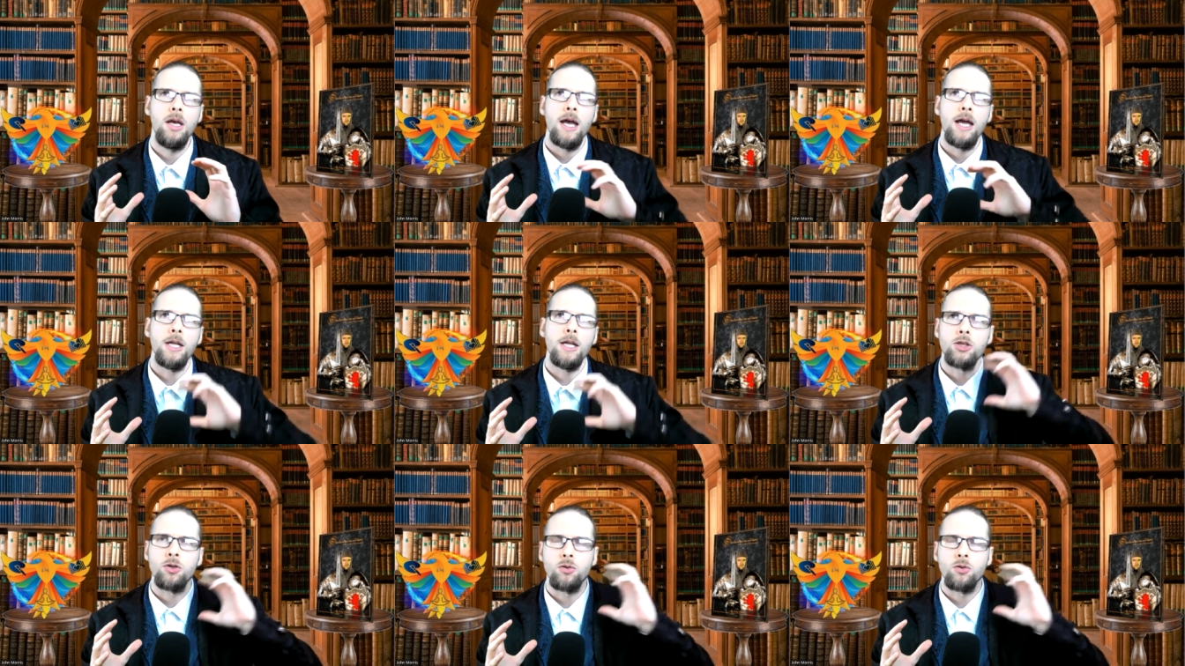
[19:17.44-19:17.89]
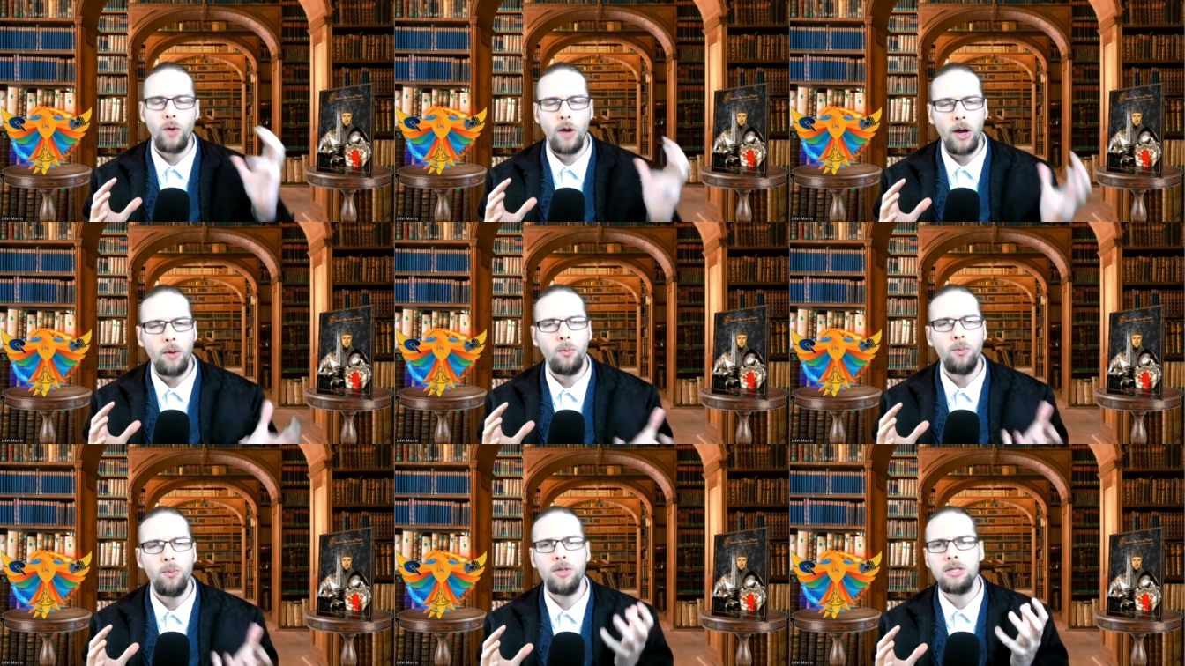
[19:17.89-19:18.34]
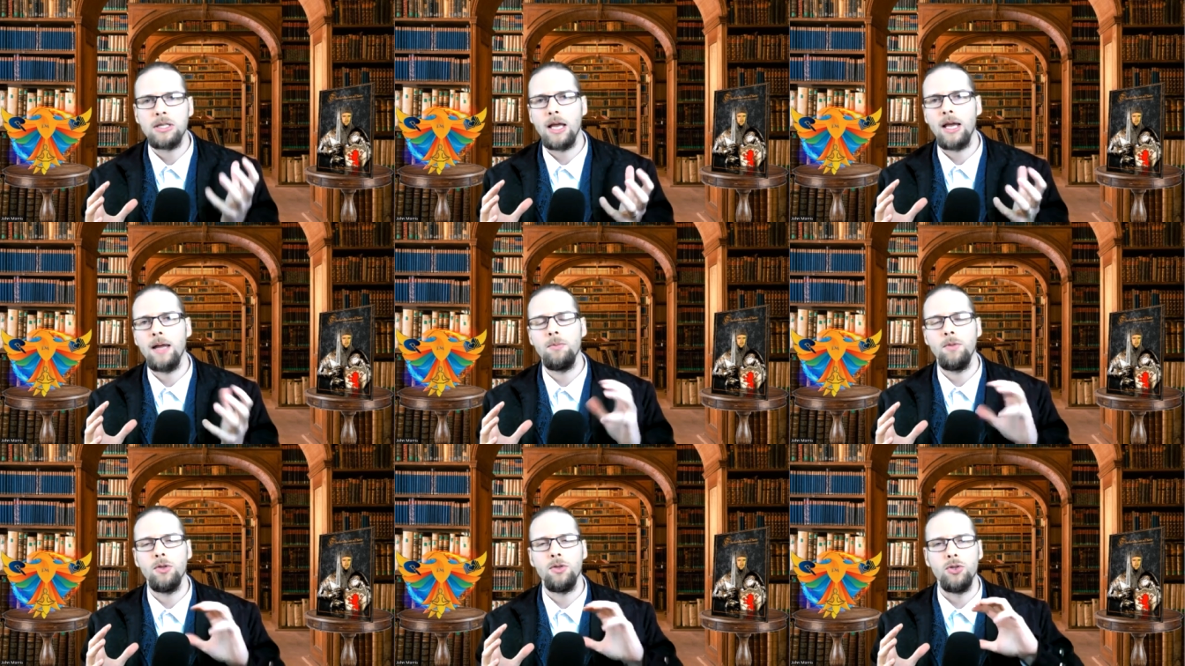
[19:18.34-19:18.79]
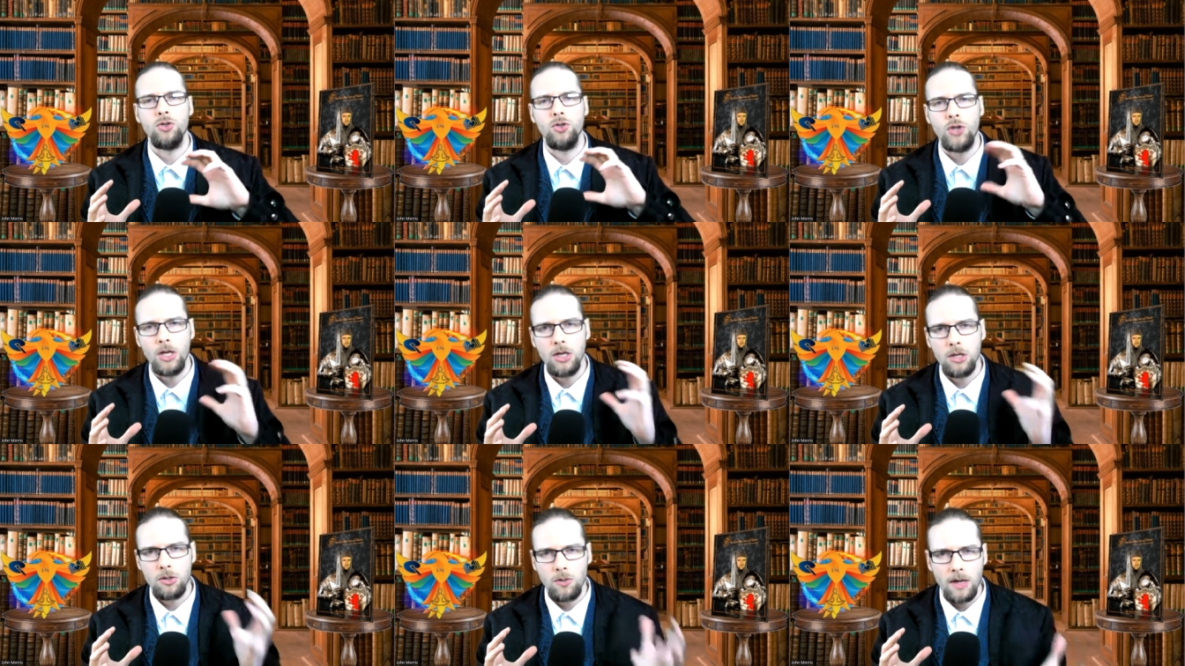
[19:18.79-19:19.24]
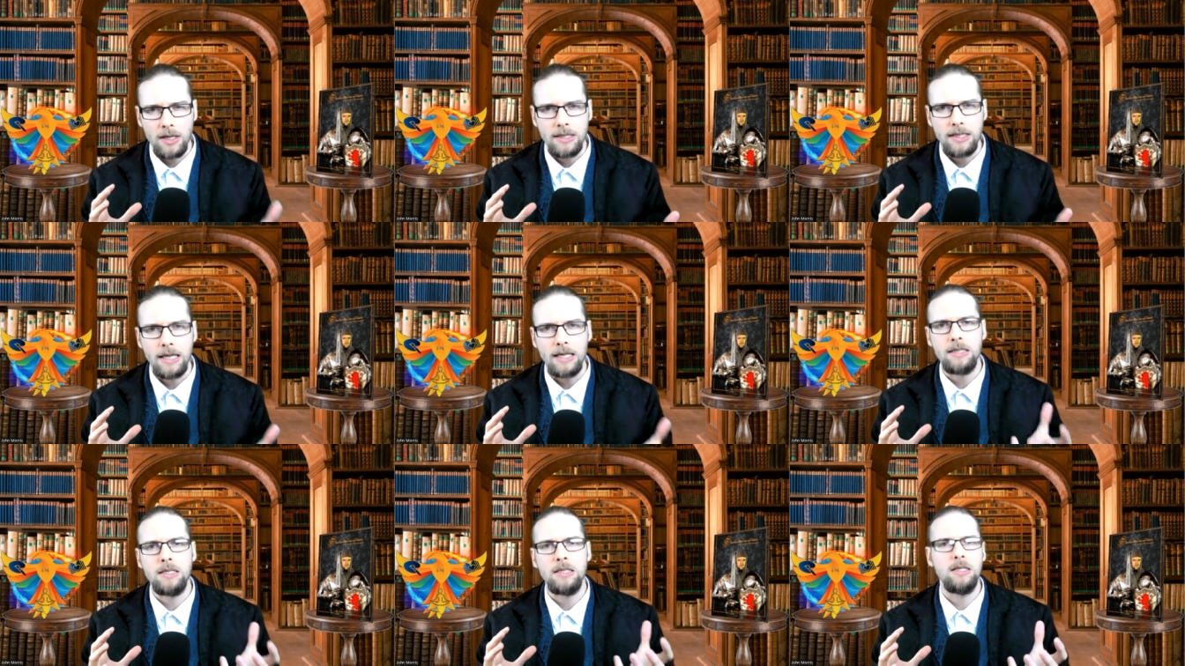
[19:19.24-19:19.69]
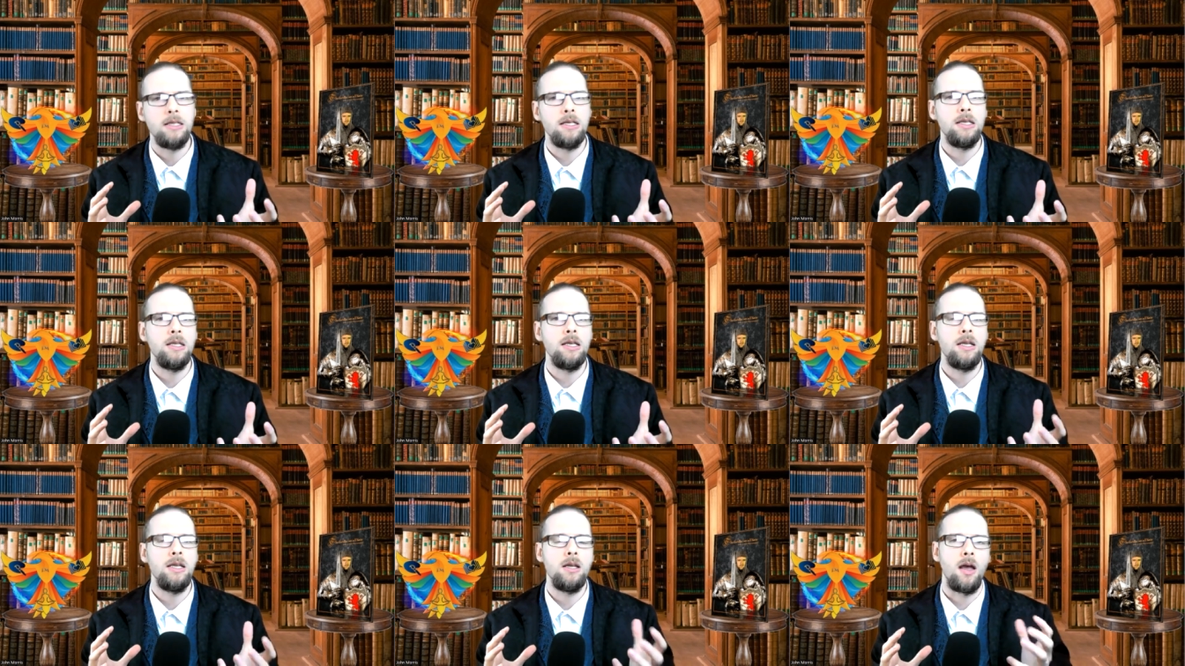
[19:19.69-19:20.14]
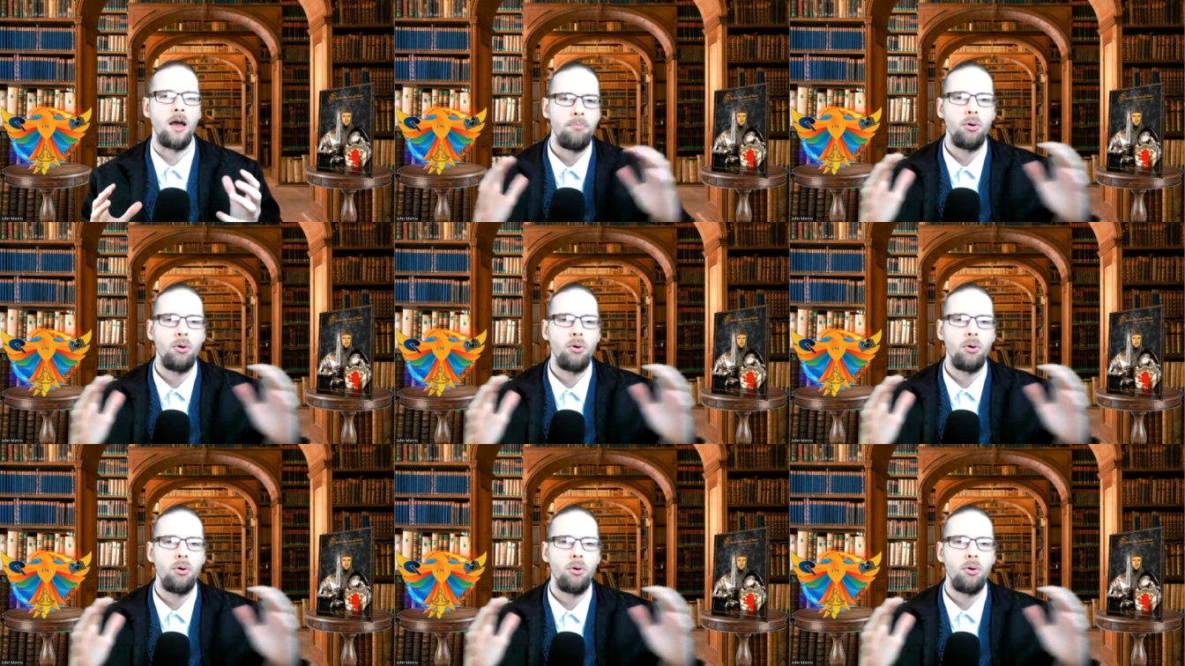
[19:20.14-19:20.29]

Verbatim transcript: it's around the time that the gender identity